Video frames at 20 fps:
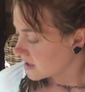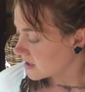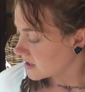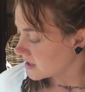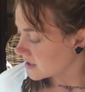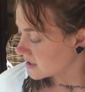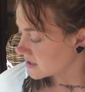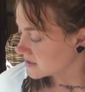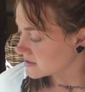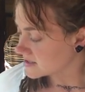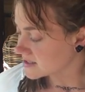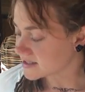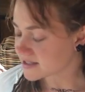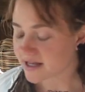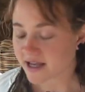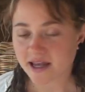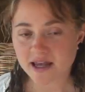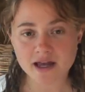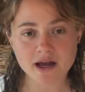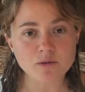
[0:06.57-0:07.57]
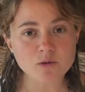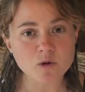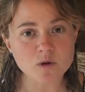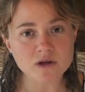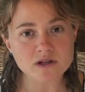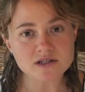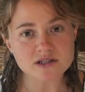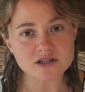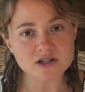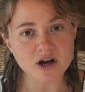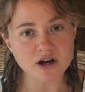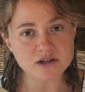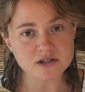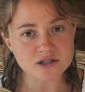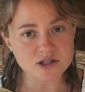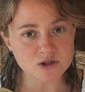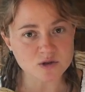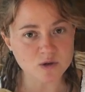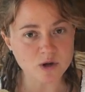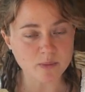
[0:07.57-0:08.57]
And today I'm going to talk
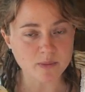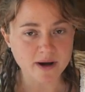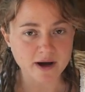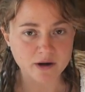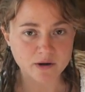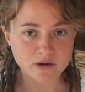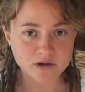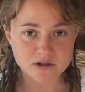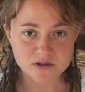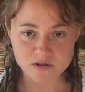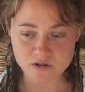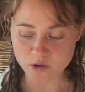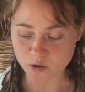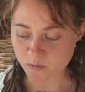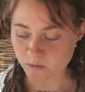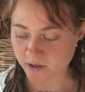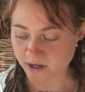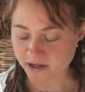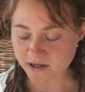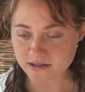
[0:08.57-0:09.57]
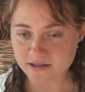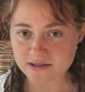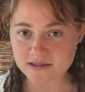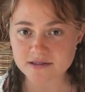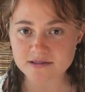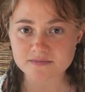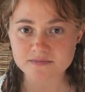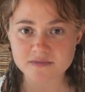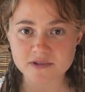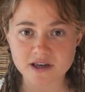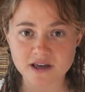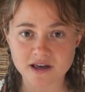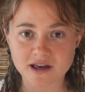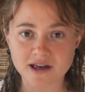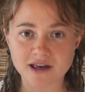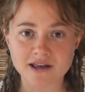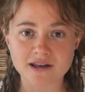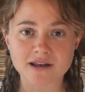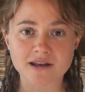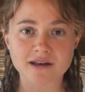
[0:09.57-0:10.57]
to you about soap nuts
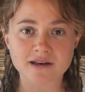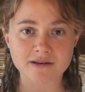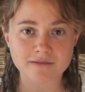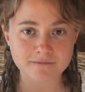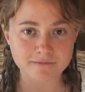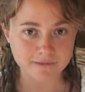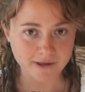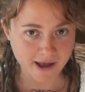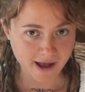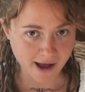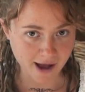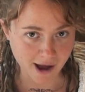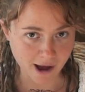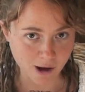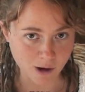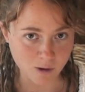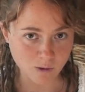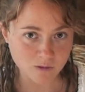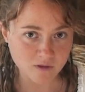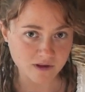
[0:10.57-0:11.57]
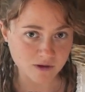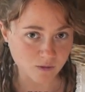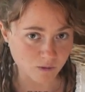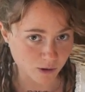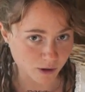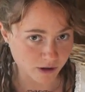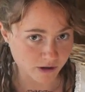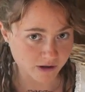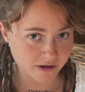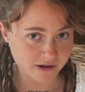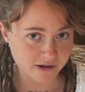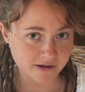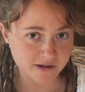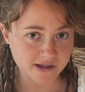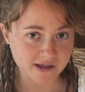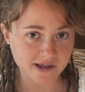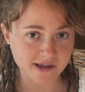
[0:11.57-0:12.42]
and how they work.